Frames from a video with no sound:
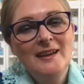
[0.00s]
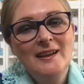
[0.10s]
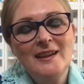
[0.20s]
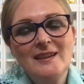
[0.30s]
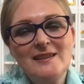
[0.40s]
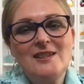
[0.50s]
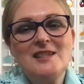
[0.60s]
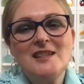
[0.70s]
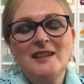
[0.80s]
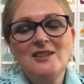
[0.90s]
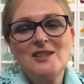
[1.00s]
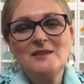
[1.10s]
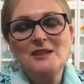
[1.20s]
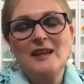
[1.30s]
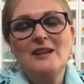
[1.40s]
is just just
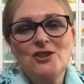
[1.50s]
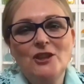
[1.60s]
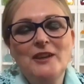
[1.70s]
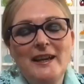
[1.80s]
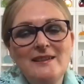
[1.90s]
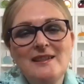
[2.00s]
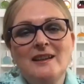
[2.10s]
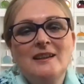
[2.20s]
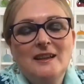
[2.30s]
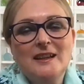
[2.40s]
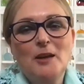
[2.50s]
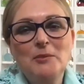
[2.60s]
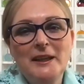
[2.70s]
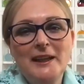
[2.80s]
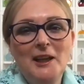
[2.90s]
showcasing a
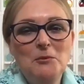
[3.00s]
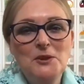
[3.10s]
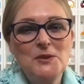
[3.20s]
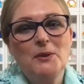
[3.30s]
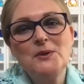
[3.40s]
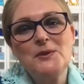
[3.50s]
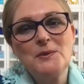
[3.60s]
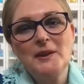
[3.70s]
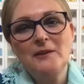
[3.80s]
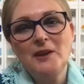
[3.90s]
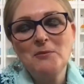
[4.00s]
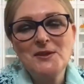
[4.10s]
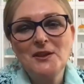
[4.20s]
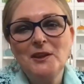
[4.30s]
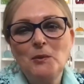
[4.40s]
couple of Color Mirrors bottles with every
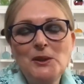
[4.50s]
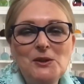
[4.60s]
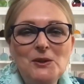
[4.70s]
episode that we do.